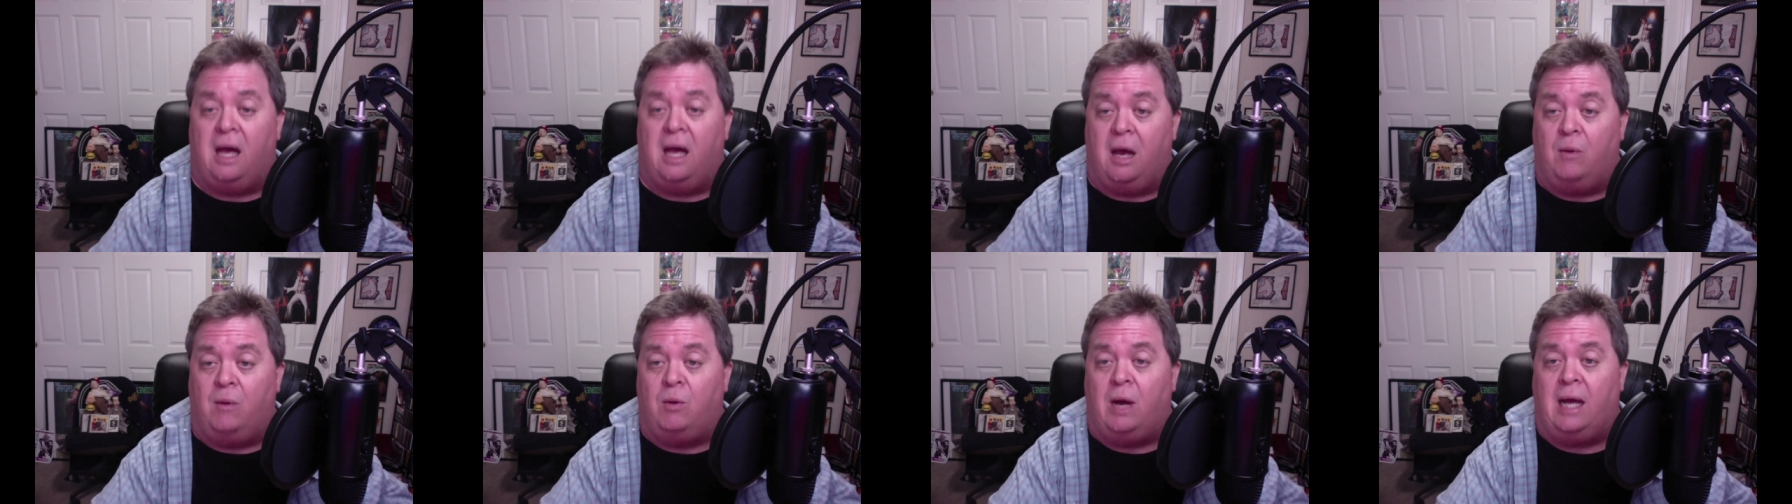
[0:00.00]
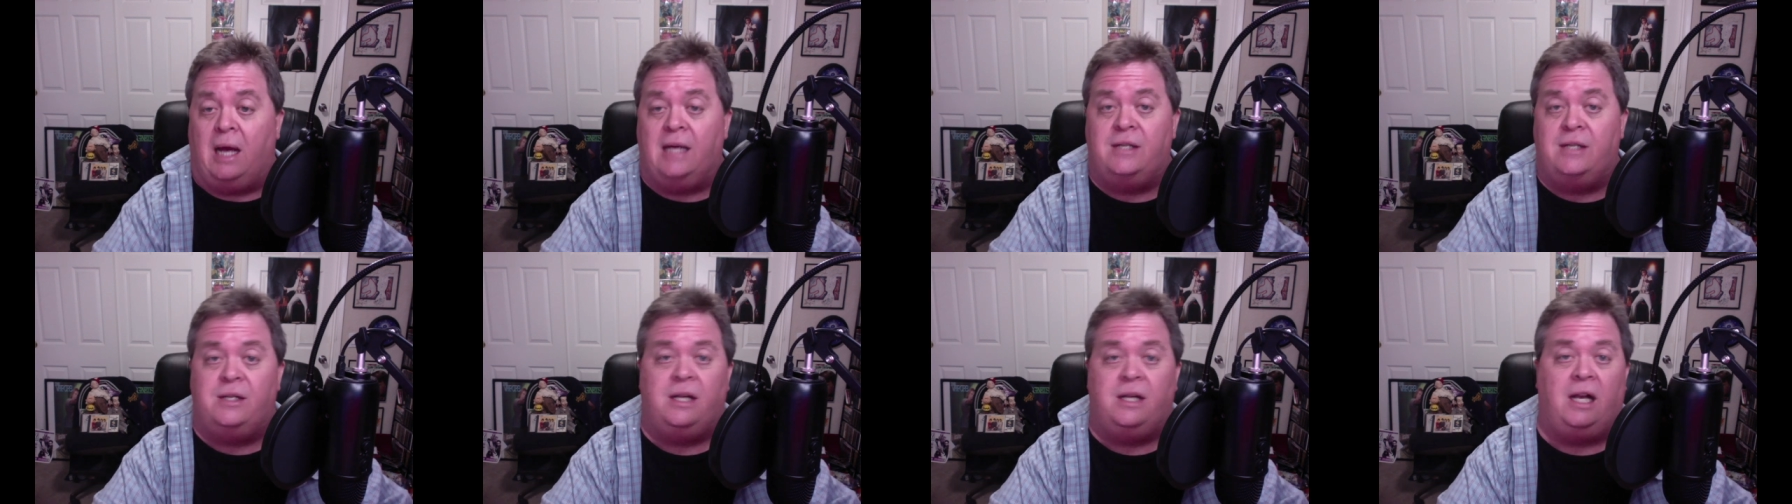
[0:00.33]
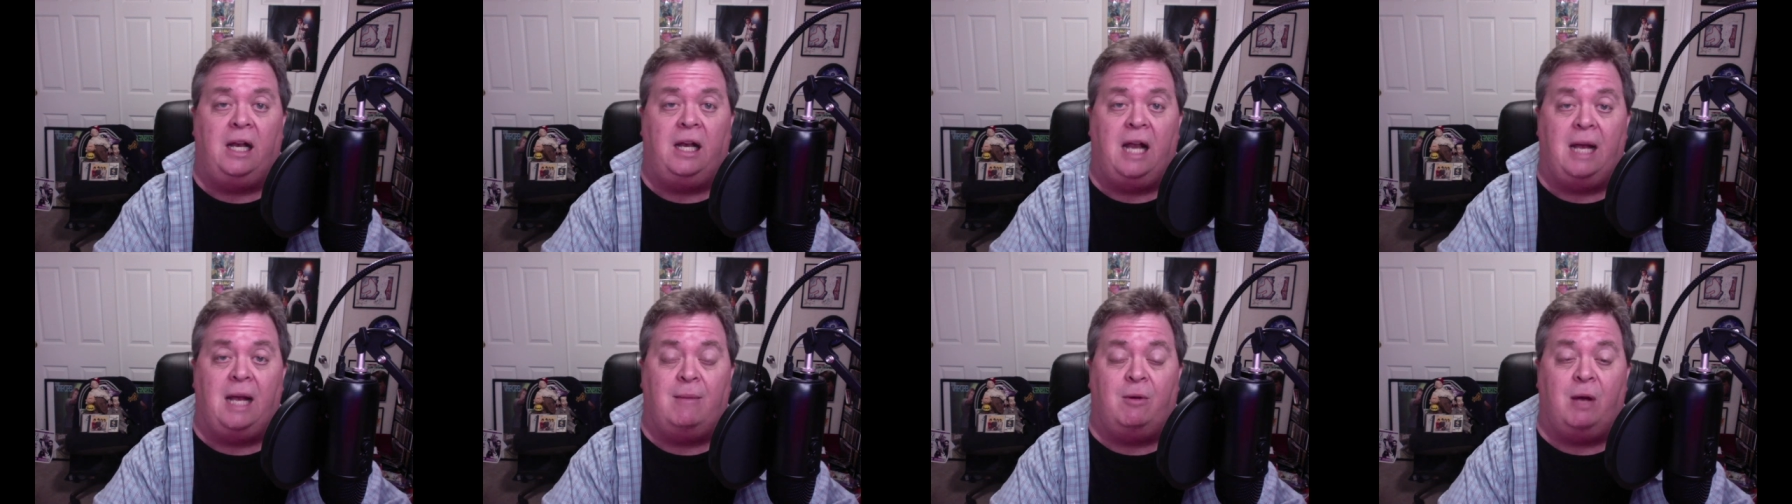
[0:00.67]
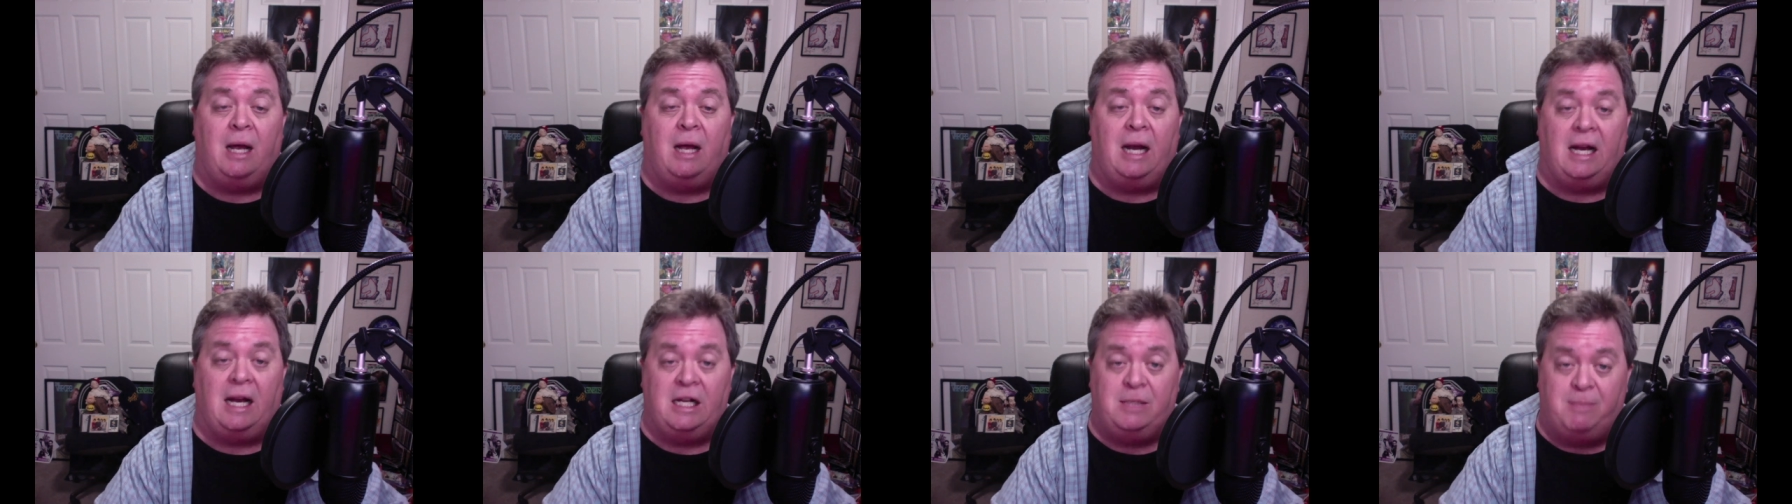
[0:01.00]
Riot City label, and
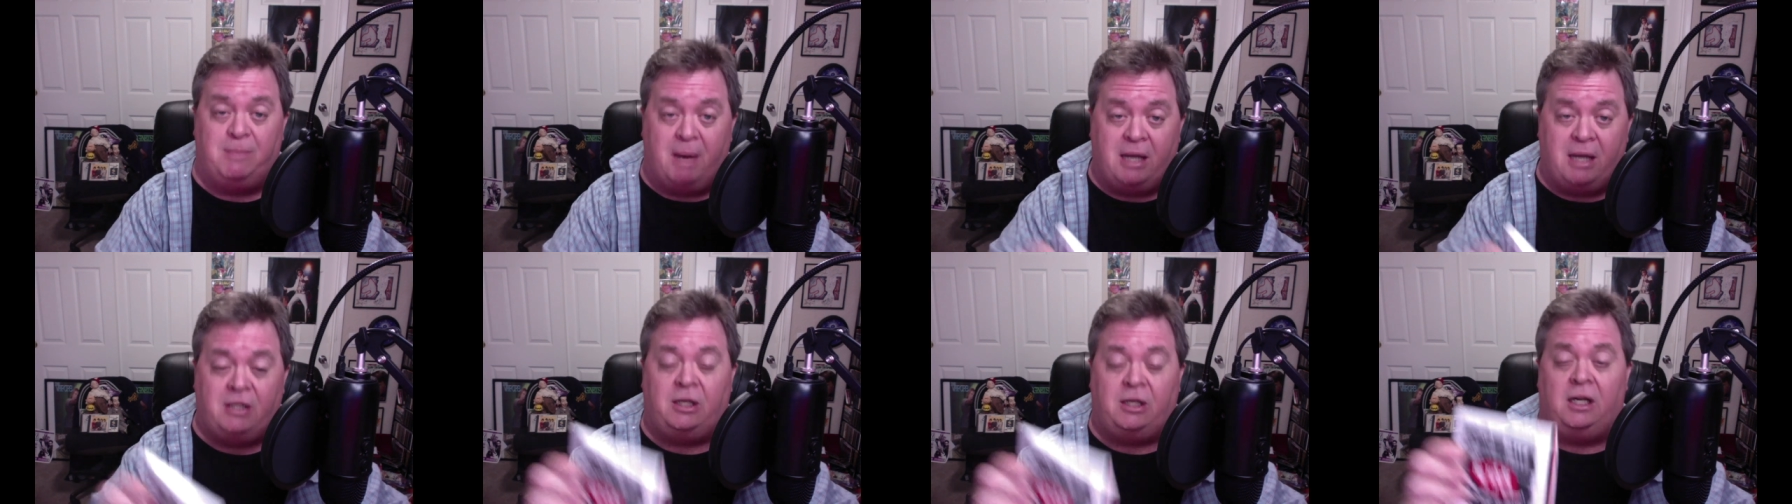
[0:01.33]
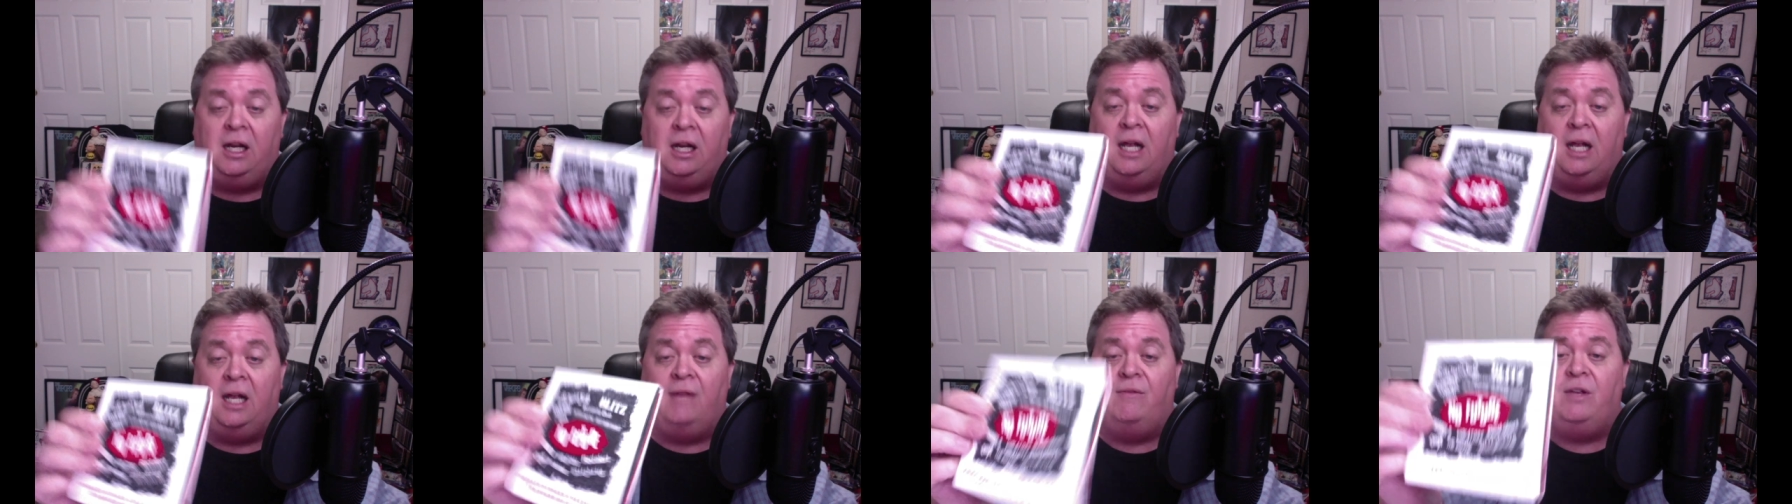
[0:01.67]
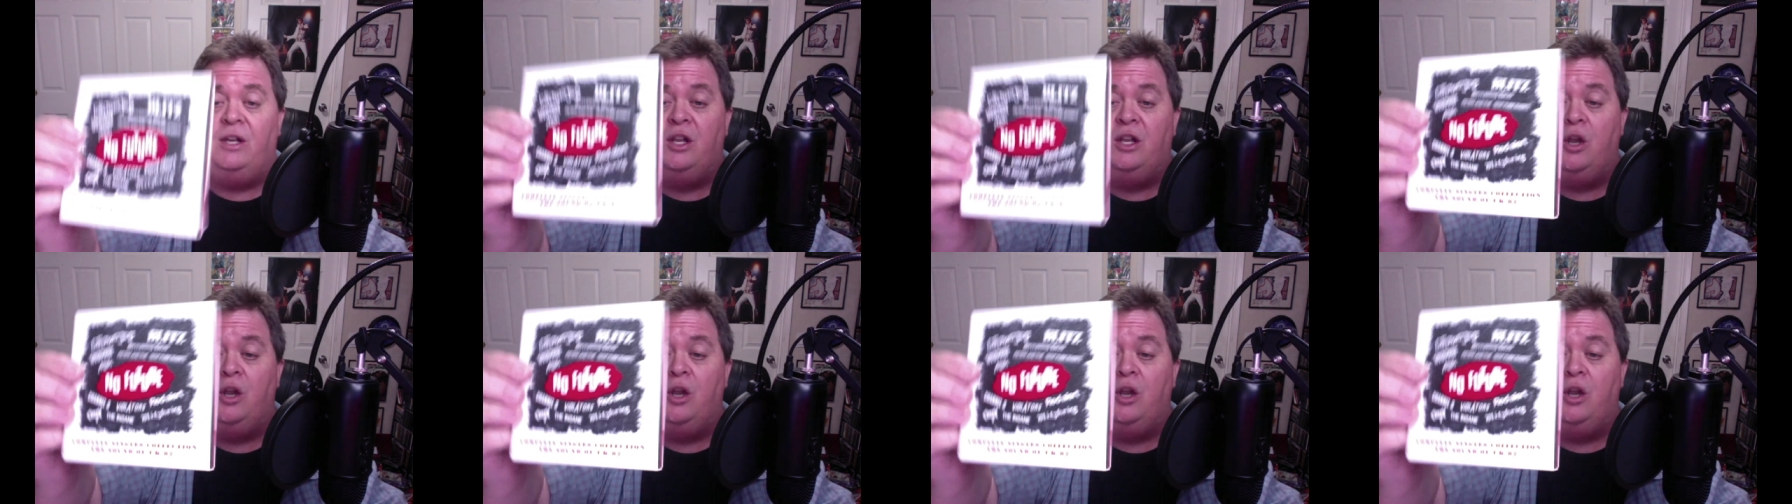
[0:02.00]
I especially love the No